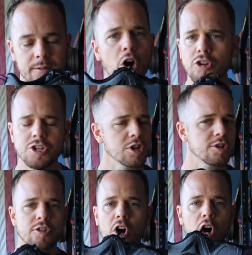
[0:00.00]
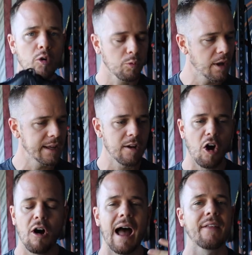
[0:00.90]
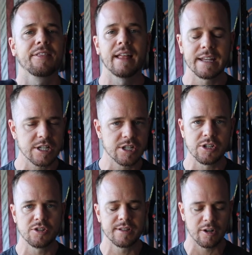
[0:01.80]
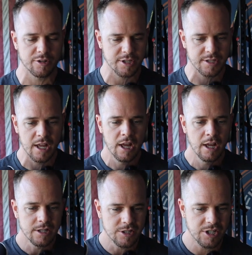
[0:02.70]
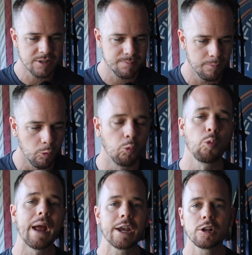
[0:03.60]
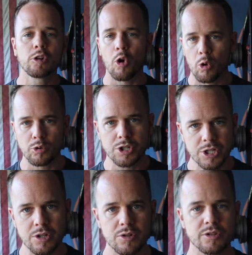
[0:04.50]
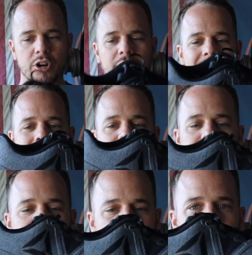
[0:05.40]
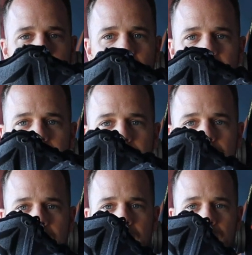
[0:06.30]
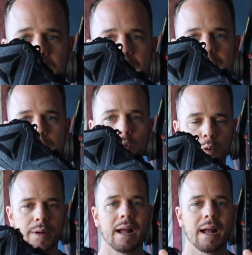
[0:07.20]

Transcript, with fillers: All shoes, all running, all athletic shoes that are just just regular old shoes are gonna have some kind of pitch forward.